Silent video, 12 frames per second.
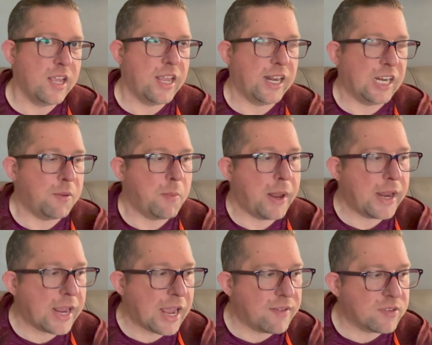And you may
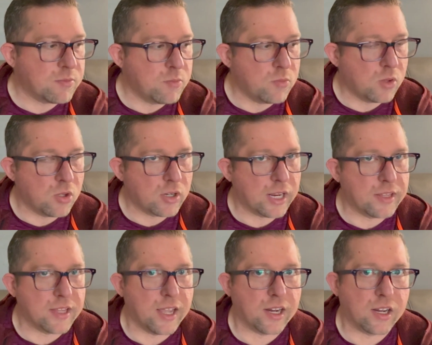have to look at
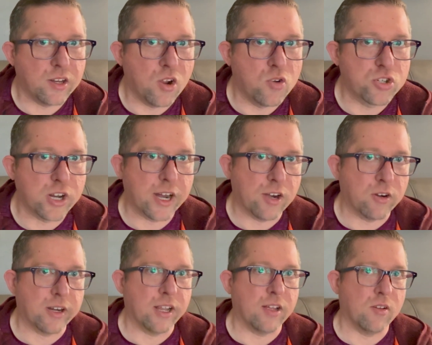that Kenosha
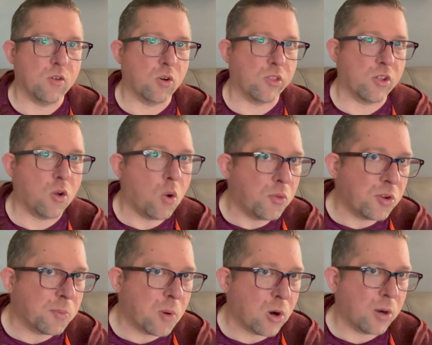area or the older
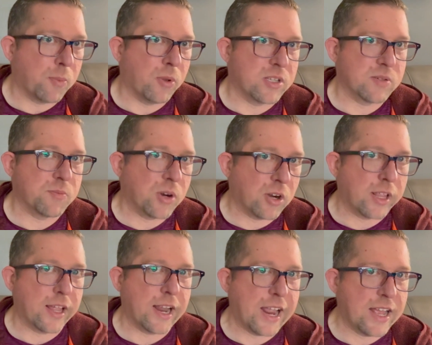part of Pleasant Prairie
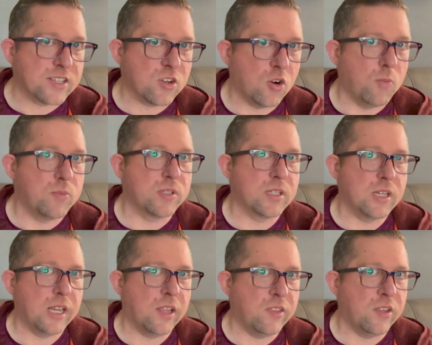that has homes
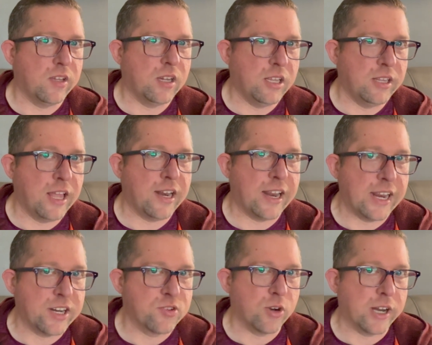in that
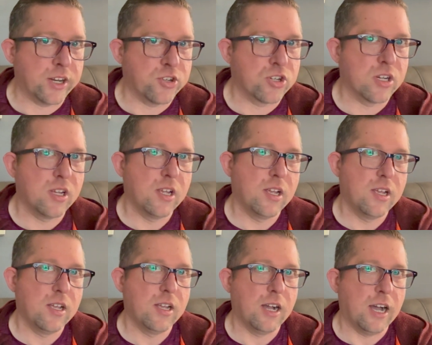age range.
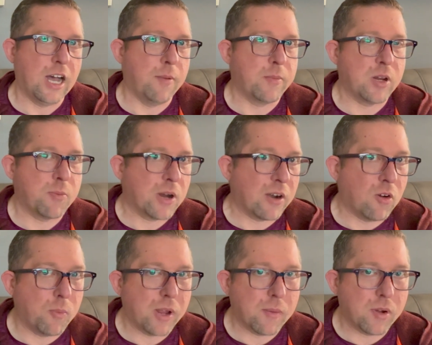You probably won't
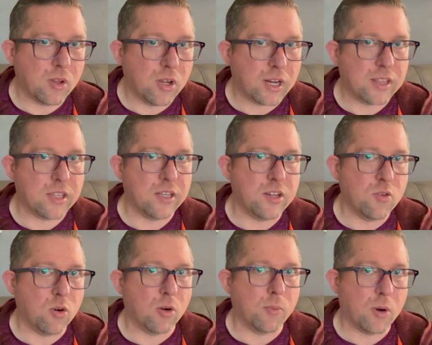be able to look at the
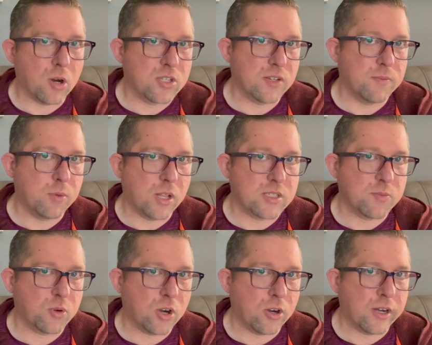newer parts of Pleasant
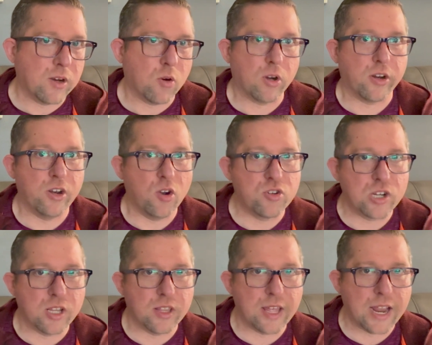Prairie or
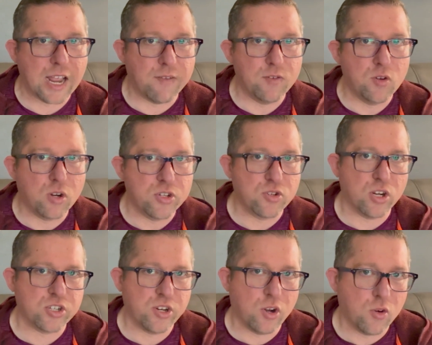Kenosha that have new
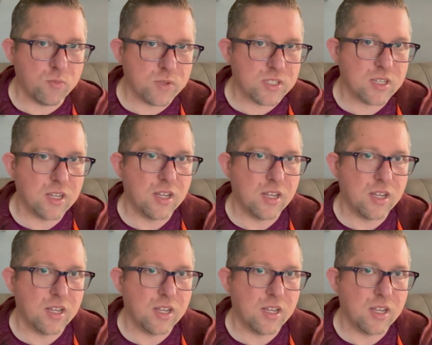construction homes,